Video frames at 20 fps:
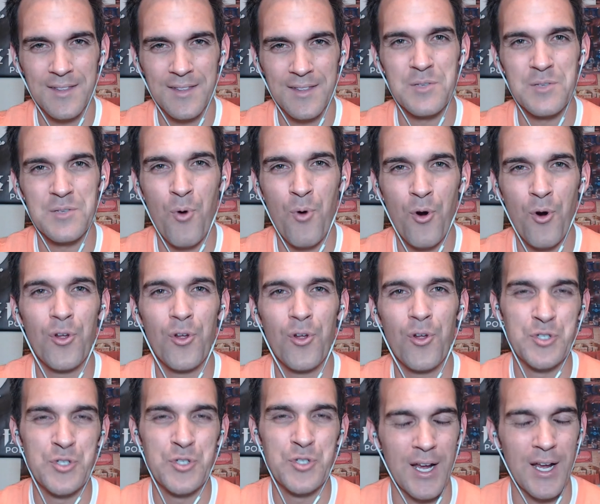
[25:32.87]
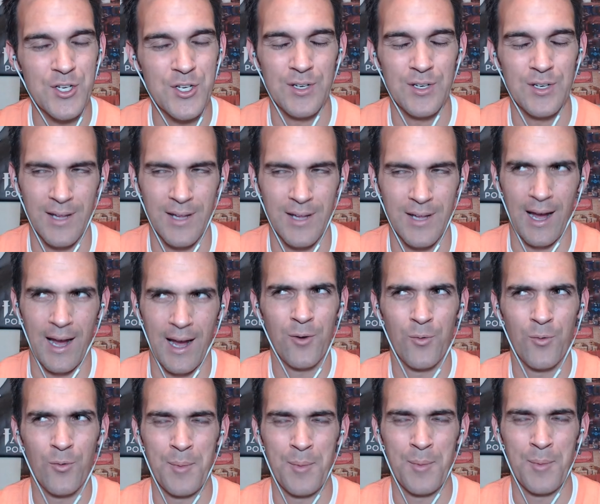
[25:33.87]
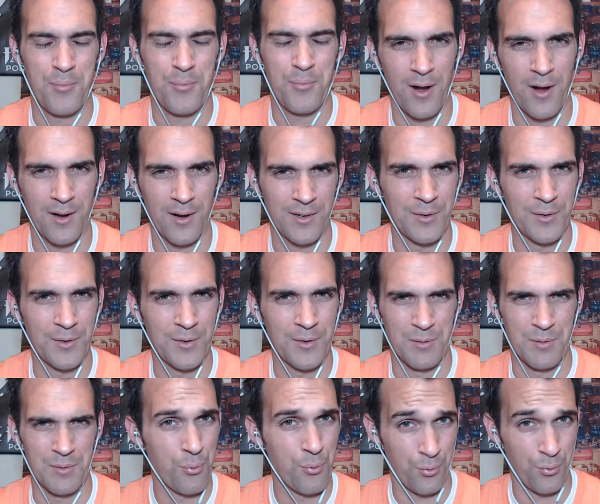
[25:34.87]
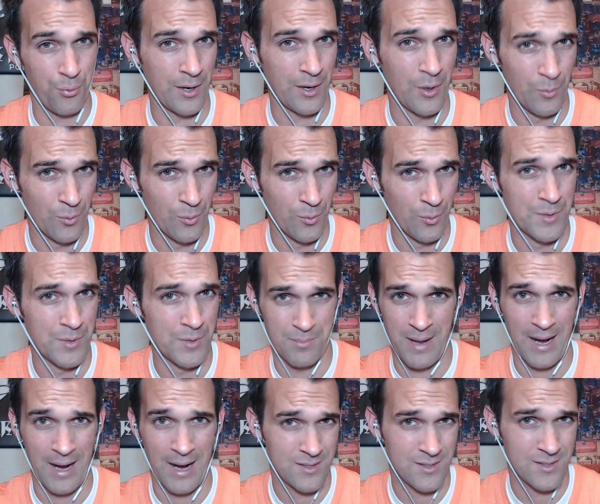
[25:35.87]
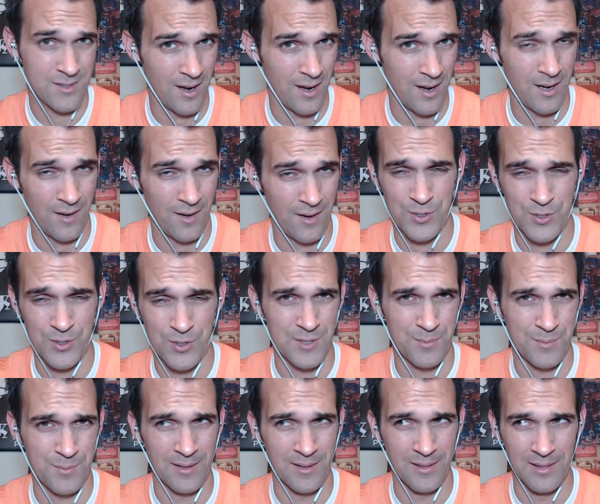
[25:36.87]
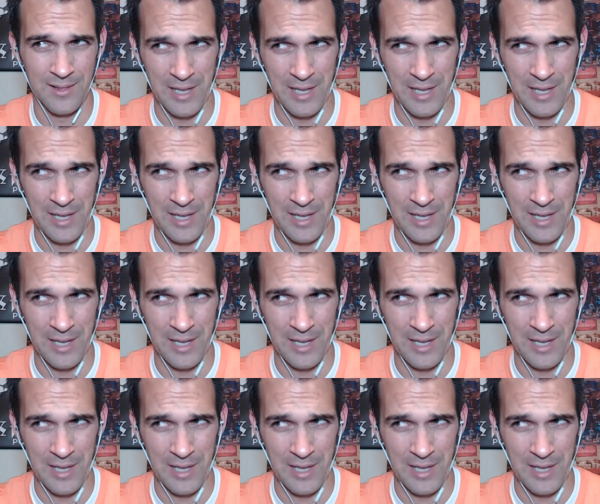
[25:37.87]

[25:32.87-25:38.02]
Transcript: this moral objection to like, I don't want my product under some pregnant woman's backside after she's been in